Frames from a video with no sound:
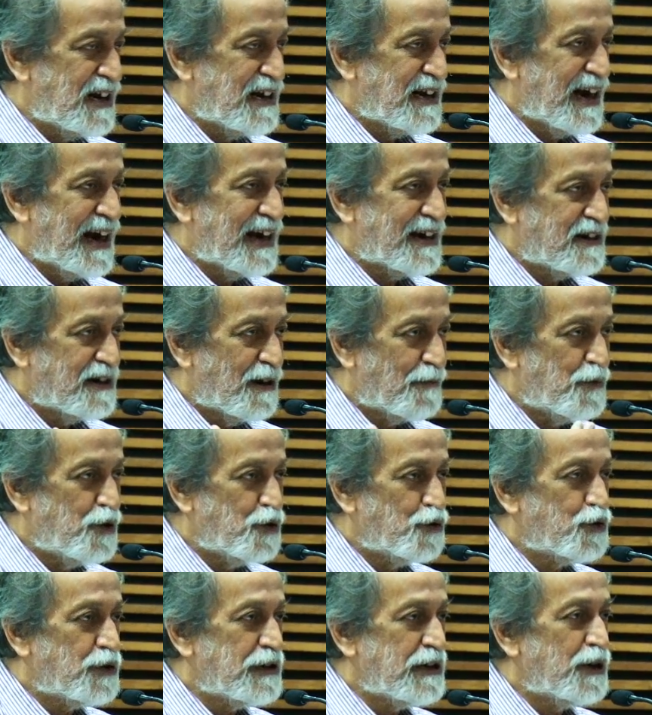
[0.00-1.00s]
in at
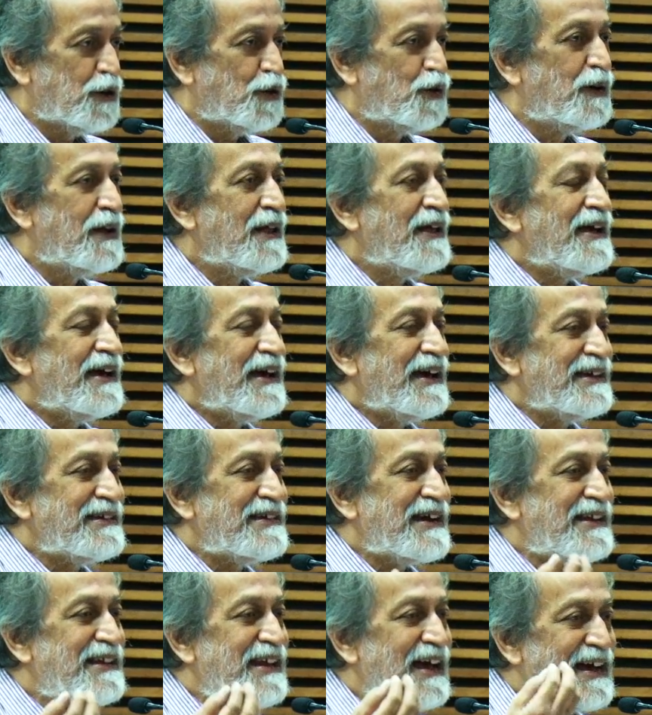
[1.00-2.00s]
WTO is
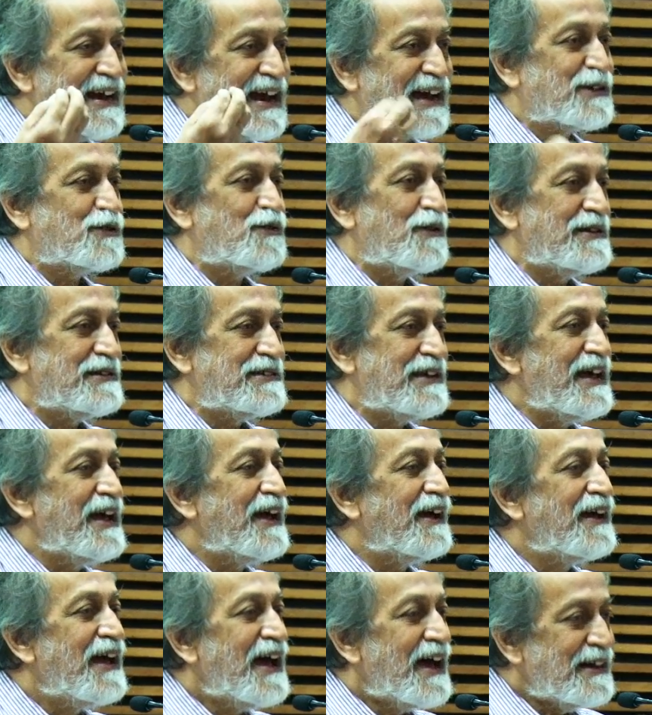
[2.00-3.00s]
that they are actually
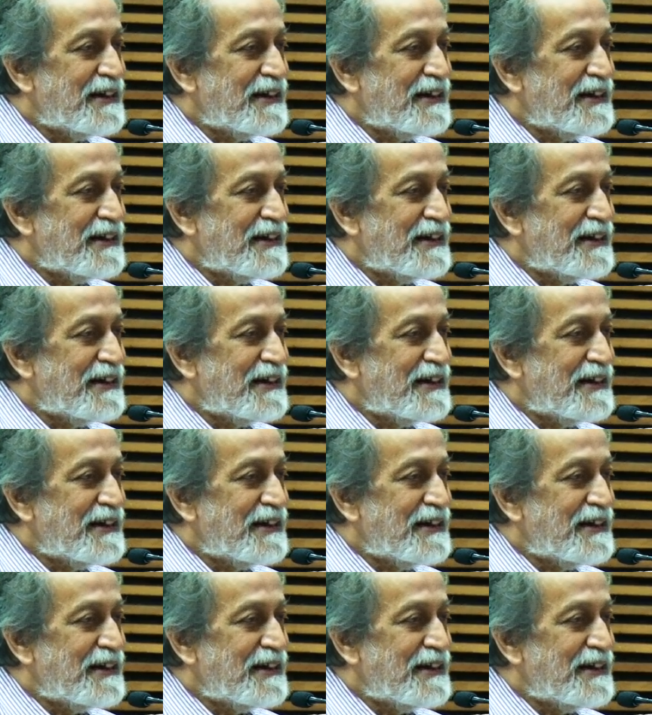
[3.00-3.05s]
saying,